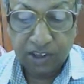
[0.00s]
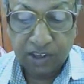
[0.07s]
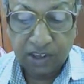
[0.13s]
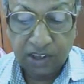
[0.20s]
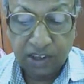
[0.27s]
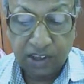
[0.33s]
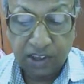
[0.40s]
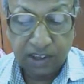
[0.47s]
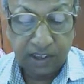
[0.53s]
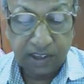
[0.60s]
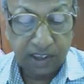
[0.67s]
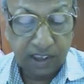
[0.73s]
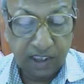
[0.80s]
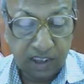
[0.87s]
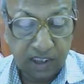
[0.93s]
He had
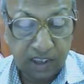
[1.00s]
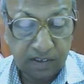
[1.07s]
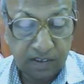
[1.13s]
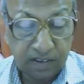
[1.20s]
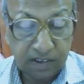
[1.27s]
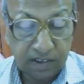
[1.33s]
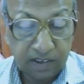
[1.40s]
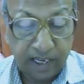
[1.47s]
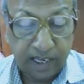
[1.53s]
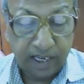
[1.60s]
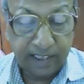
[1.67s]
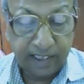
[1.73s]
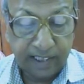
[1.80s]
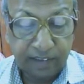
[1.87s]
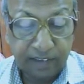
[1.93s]
taken
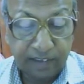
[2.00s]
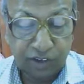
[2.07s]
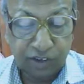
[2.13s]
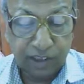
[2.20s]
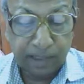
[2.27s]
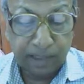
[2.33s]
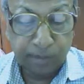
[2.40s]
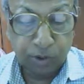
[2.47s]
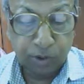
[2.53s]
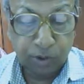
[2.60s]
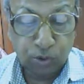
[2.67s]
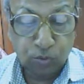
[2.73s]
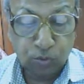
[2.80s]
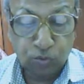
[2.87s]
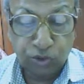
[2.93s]
active steps
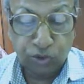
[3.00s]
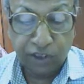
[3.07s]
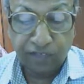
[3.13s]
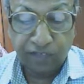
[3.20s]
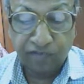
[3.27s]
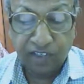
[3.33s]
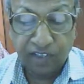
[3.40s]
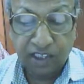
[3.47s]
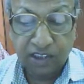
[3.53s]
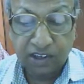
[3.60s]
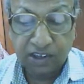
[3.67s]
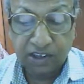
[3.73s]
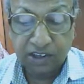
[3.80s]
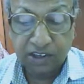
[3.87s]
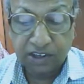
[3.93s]
to safeguard
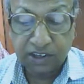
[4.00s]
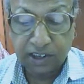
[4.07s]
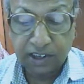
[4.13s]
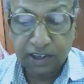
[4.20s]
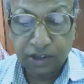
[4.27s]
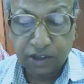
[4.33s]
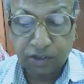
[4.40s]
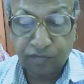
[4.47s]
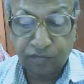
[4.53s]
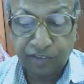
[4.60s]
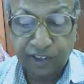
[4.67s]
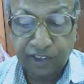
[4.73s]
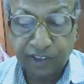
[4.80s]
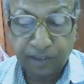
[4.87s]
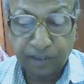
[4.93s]
the status of
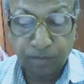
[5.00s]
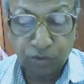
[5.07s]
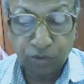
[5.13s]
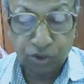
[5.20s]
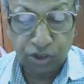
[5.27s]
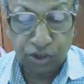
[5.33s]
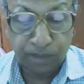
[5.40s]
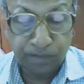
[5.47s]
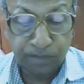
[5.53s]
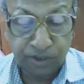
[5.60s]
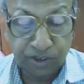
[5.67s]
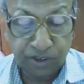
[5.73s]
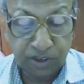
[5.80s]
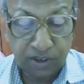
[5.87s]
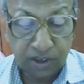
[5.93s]
Indian
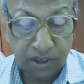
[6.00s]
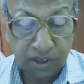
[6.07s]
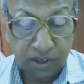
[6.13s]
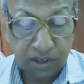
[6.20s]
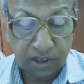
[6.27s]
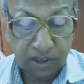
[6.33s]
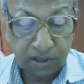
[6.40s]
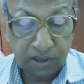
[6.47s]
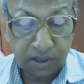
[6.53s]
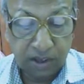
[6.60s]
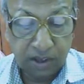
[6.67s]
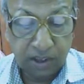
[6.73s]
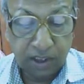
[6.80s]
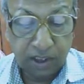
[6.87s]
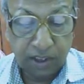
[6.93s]
Muslims. The
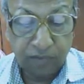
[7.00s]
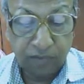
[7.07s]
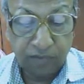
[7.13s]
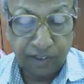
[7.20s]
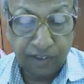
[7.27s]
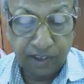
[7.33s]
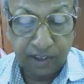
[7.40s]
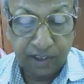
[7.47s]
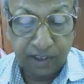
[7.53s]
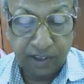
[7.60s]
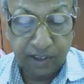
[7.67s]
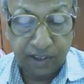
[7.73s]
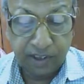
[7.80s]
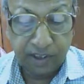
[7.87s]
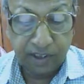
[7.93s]
Nehruvian
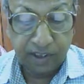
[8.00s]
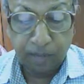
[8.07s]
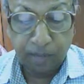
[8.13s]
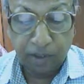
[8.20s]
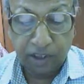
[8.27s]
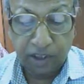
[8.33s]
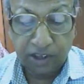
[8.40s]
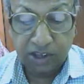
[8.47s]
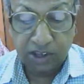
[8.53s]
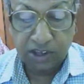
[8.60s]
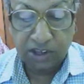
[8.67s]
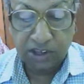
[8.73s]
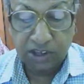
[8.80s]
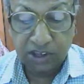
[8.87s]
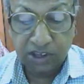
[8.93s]
economic
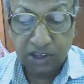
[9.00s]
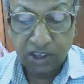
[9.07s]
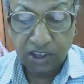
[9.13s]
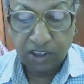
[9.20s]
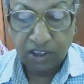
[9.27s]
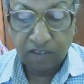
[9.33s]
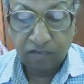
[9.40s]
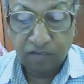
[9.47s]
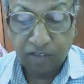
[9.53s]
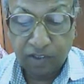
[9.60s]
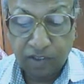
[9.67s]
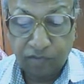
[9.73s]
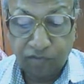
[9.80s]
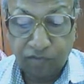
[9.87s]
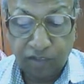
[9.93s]
policies were
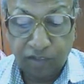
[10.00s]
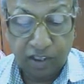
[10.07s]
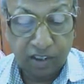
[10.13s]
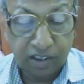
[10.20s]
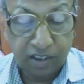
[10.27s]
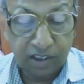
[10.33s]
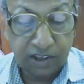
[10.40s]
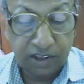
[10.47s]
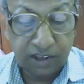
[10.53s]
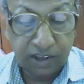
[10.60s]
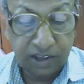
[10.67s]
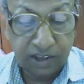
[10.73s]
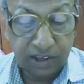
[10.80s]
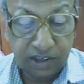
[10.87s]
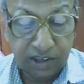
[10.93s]

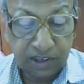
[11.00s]
far-reaching